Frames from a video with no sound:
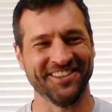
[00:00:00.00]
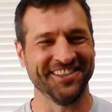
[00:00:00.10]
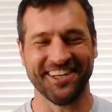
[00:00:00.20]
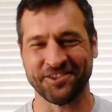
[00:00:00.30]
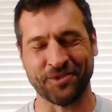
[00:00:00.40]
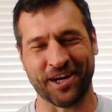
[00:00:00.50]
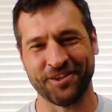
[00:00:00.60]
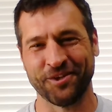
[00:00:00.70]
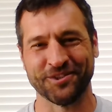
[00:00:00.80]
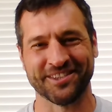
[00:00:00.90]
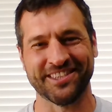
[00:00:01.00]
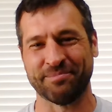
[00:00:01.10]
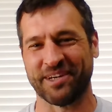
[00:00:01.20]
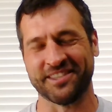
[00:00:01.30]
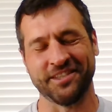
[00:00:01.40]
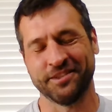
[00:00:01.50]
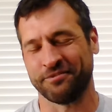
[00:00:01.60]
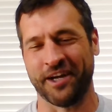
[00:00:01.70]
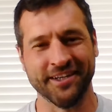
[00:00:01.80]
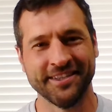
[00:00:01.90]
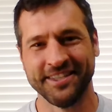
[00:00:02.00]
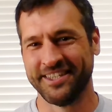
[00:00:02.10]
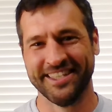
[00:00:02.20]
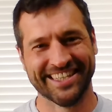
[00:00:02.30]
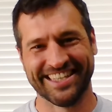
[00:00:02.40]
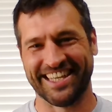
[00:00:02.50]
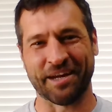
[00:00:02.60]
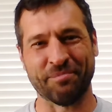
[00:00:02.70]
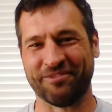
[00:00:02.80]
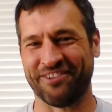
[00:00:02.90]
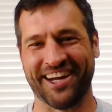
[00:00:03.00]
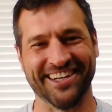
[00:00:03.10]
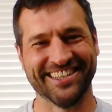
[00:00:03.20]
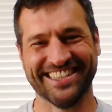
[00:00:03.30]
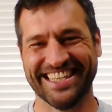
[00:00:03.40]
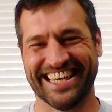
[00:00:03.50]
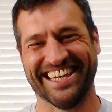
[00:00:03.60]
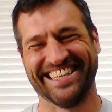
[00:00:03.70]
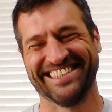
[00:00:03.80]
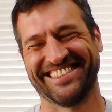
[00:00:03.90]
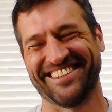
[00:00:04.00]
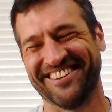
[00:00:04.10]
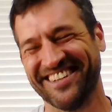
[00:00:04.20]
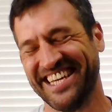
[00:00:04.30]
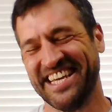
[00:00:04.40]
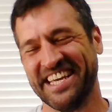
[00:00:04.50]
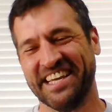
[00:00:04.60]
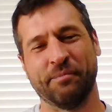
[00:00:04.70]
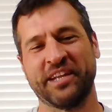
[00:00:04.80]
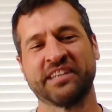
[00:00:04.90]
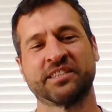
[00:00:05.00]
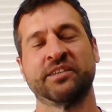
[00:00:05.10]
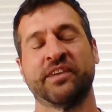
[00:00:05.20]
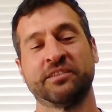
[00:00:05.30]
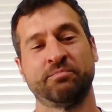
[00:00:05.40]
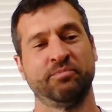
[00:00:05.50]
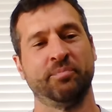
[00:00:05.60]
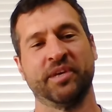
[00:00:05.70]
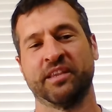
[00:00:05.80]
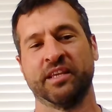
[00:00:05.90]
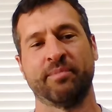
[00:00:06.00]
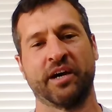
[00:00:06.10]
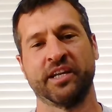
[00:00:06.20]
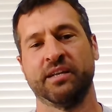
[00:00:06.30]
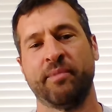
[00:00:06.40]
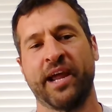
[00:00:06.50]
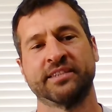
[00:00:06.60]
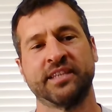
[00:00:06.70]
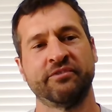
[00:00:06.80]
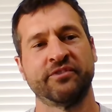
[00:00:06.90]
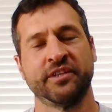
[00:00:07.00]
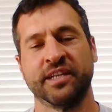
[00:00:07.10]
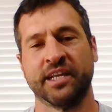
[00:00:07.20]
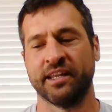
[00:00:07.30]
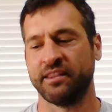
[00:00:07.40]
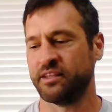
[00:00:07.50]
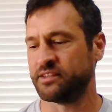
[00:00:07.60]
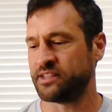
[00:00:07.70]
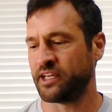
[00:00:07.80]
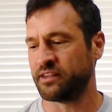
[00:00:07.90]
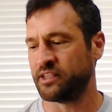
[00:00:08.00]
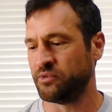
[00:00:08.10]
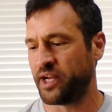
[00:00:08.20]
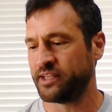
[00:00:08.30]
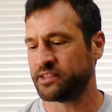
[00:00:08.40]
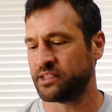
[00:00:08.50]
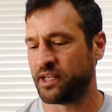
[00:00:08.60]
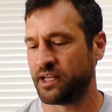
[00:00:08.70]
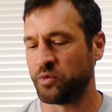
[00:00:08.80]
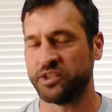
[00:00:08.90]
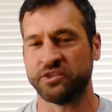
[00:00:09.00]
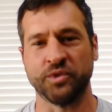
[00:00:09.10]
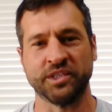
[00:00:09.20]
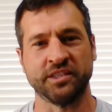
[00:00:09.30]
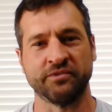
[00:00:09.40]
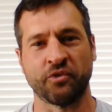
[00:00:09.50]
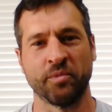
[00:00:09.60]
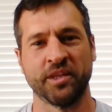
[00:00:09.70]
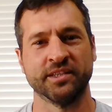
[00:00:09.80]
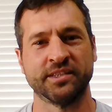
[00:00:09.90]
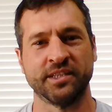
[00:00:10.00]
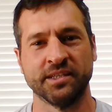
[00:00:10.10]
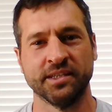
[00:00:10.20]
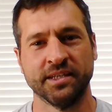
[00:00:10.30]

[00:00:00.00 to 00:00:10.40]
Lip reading: like, you're nuts. How you go to sleep? I said, it's fine. Like, I'll be fine. So, but that's the big thing about getting to max effort. And then I think the second thing you were asking, like, what switched it for me this year?